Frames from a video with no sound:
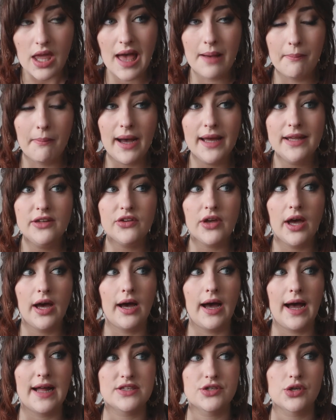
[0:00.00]
I might
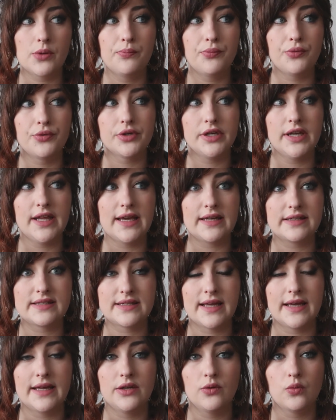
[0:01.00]
at some point
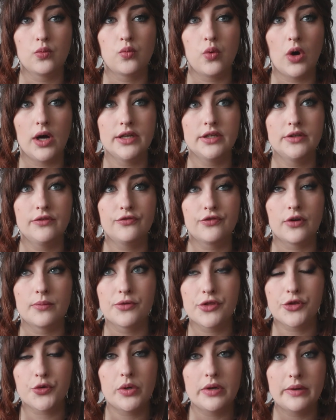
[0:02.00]
extend one
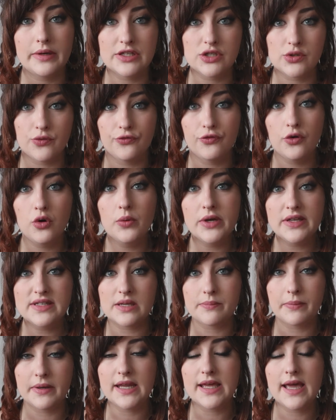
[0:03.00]
from 3 weeks to 4 weeks,
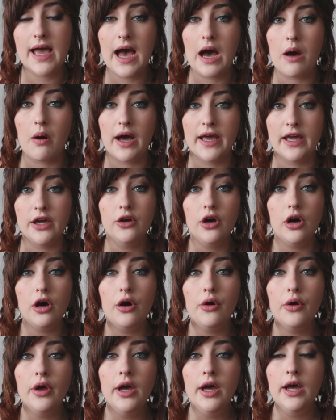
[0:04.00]
depending how I
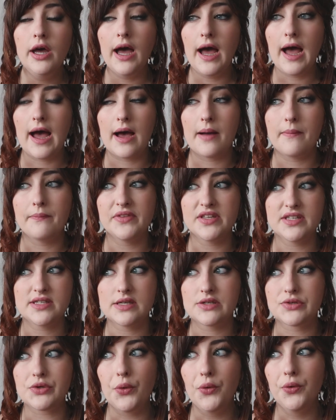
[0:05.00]
go.
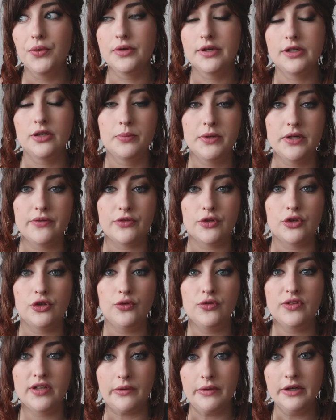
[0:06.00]
This is all a little bit of a
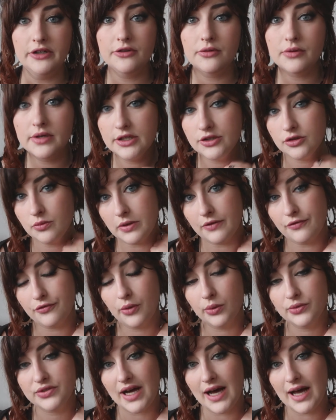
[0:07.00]
new territory to be
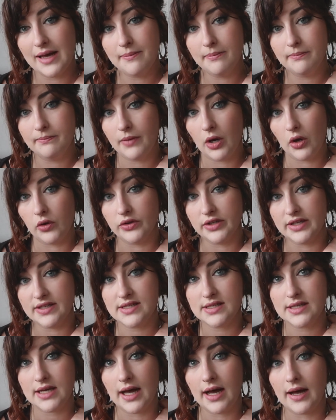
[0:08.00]
full-time on
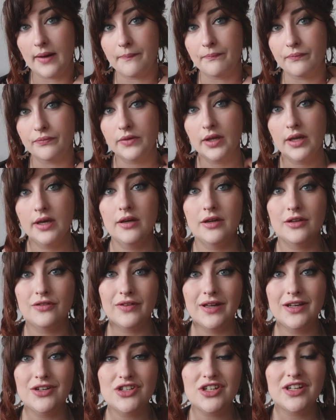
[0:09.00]
this
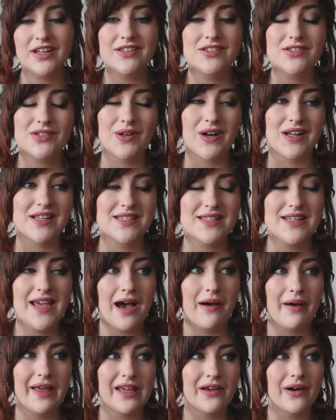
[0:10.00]
adventure, so I'll see
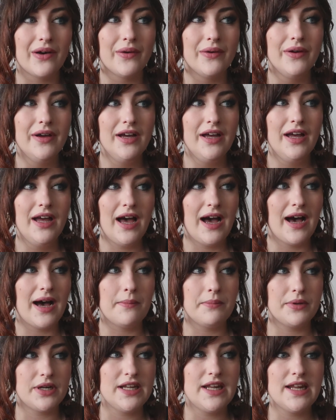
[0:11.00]
how I go.
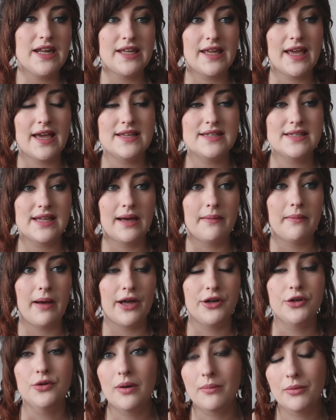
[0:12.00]
But in any case,
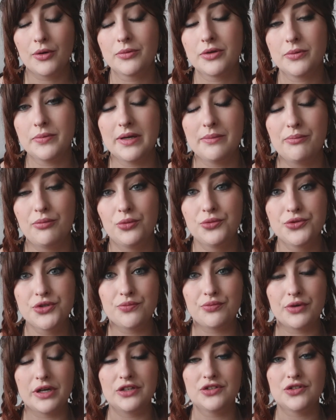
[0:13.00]
I know I'm going to be able
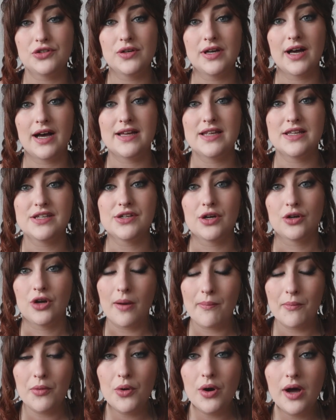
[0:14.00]
to bring to you guys a
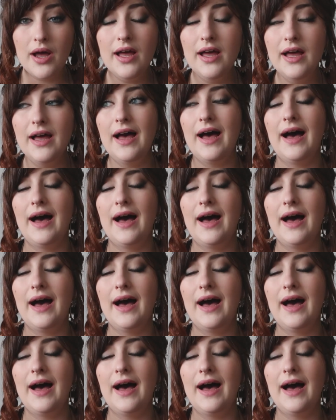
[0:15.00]
lot more,